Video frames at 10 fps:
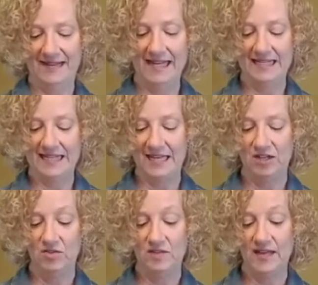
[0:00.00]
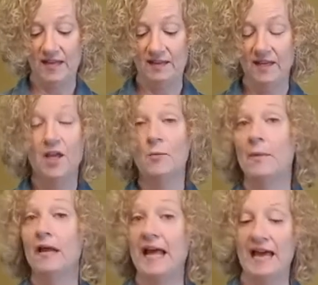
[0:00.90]
I decided to use that.
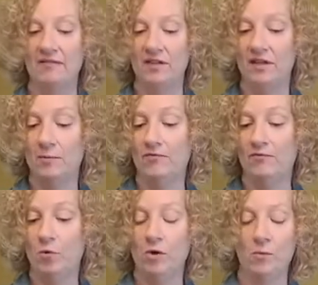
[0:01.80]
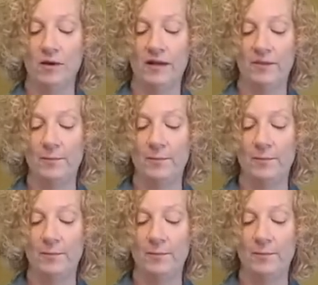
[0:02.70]
But I have done it before with